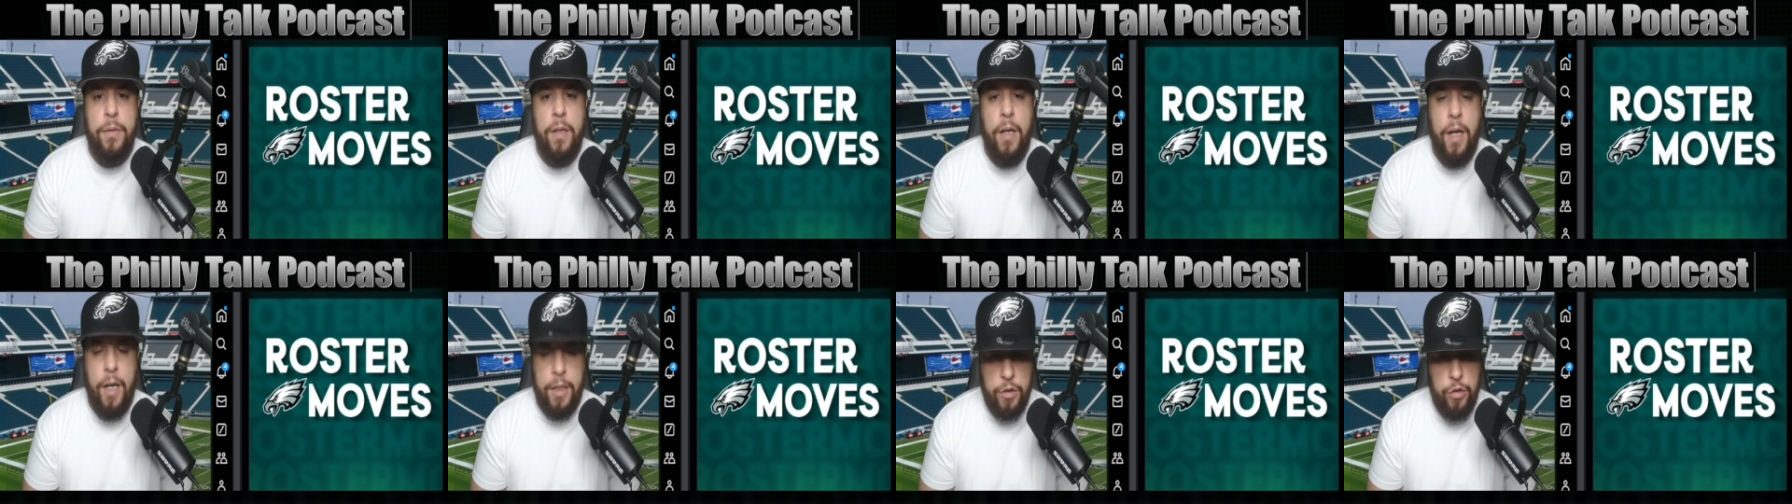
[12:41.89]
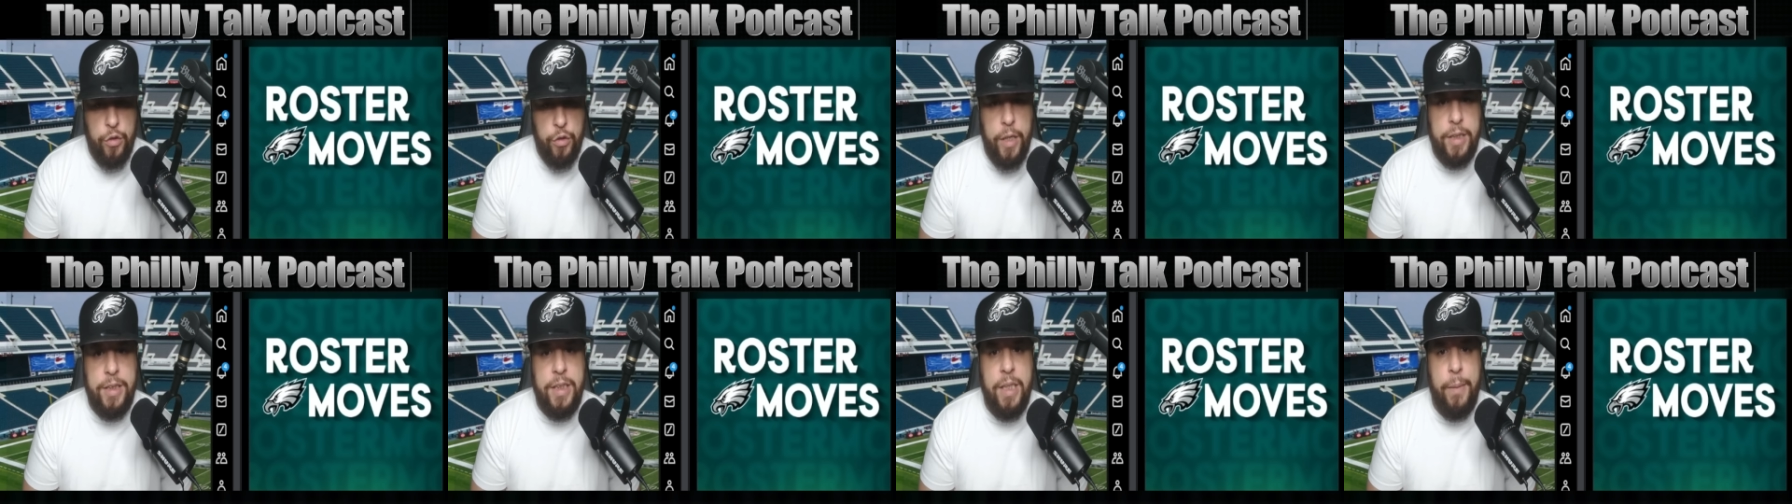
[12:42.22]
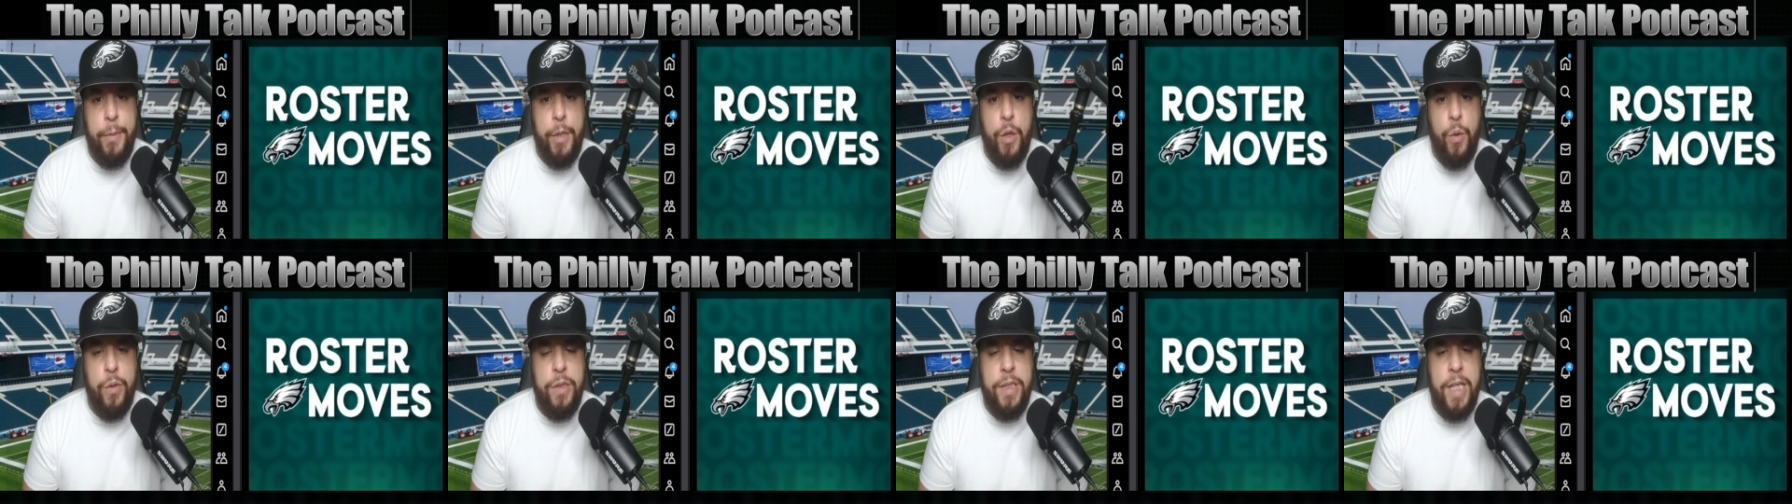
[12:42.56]
Until next time,
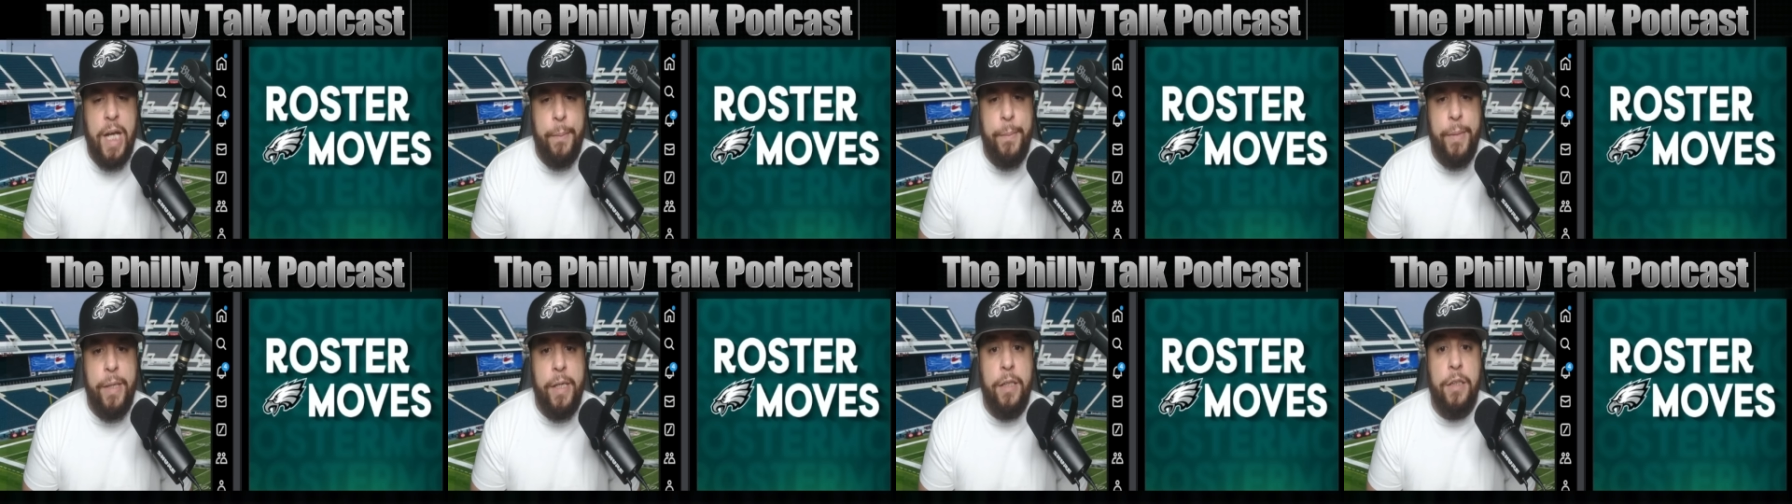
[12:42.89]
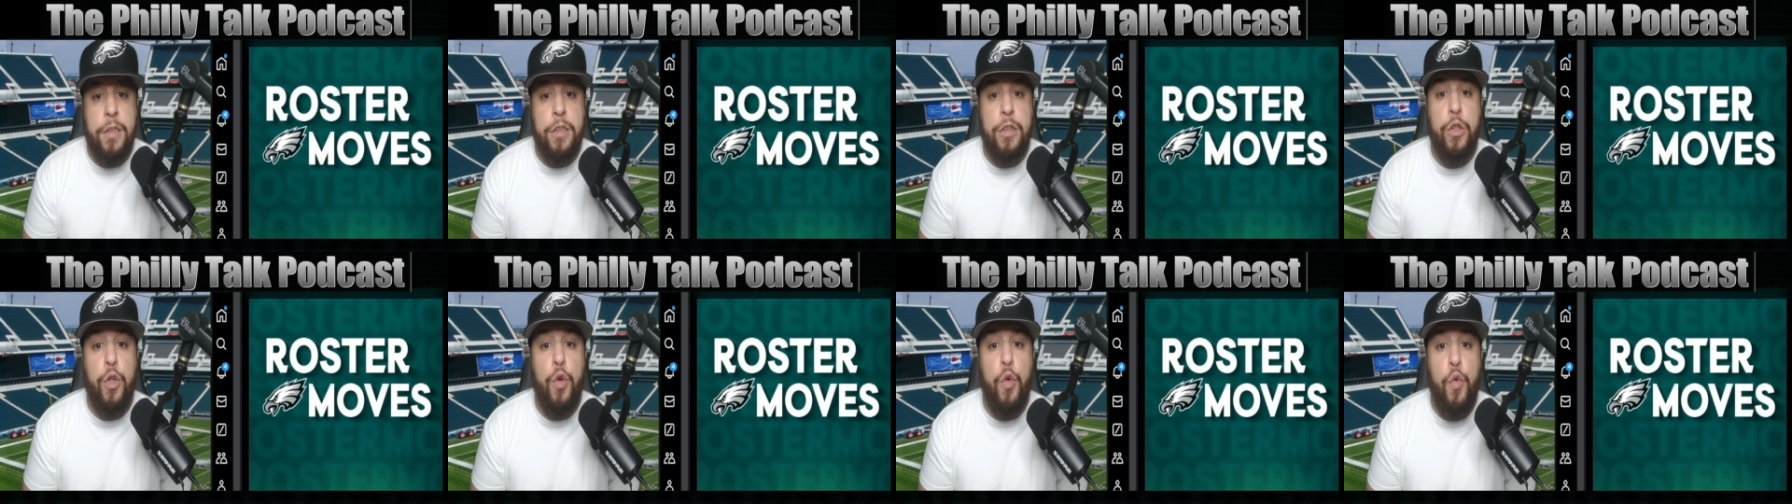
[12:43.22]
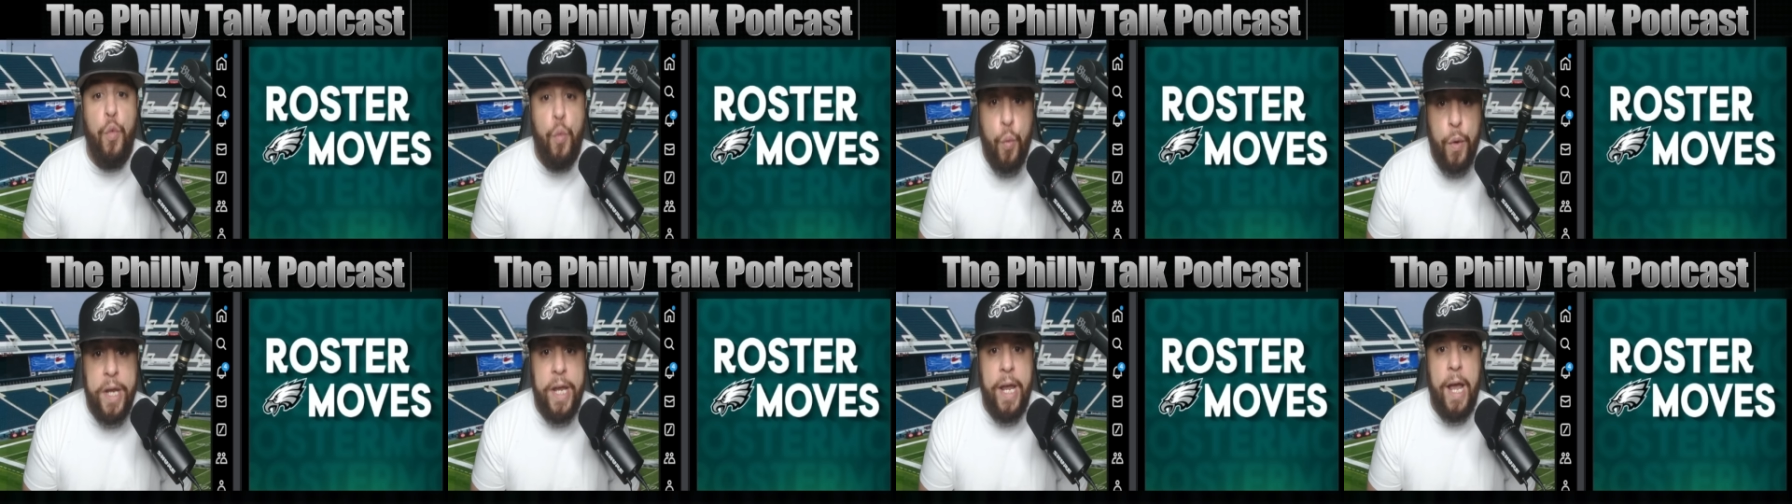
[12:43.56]
you know what time it is.
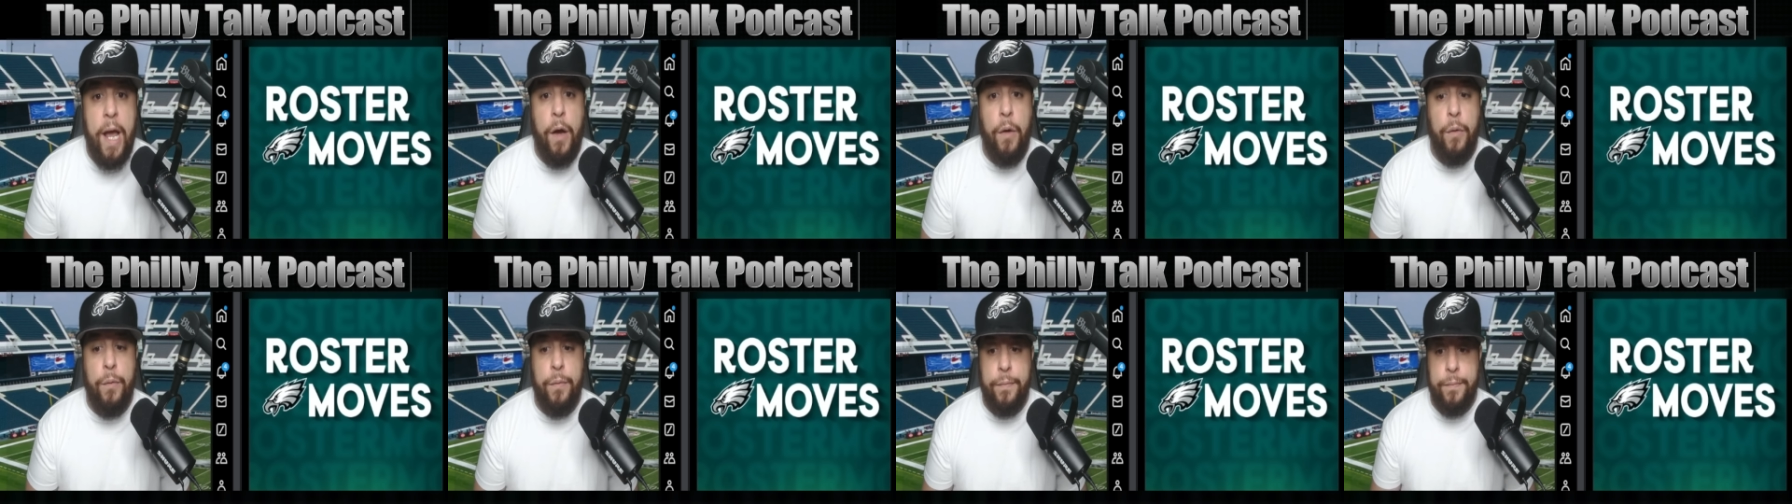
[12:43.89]
We out.